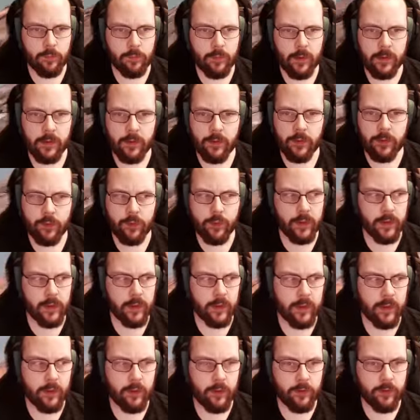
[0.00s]
Might as well
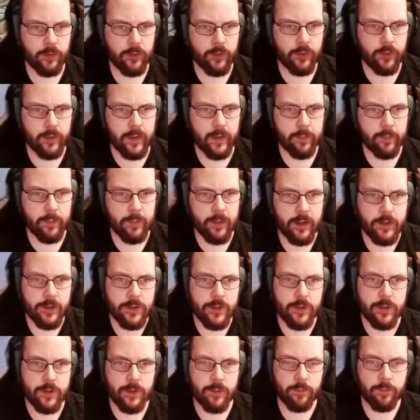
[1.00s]
head over to Deep
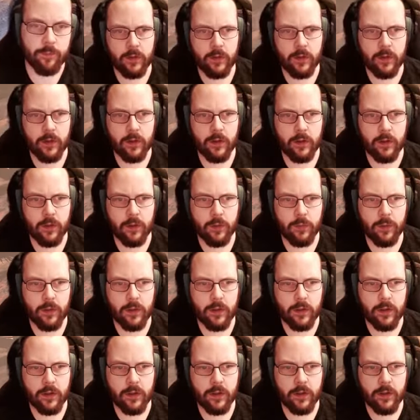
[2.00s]
Cut. Okay, I mean,
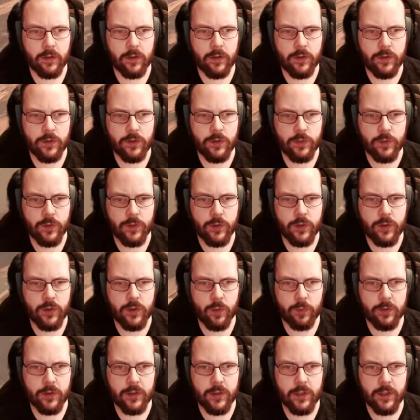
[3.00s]
I kind of just want to
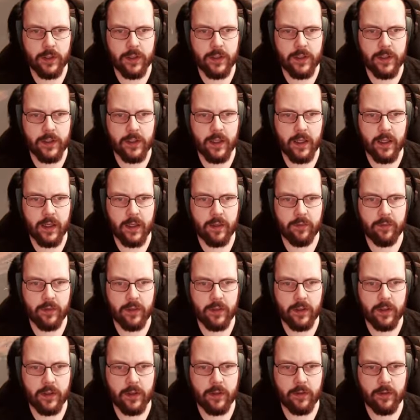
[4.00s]
double check the cave in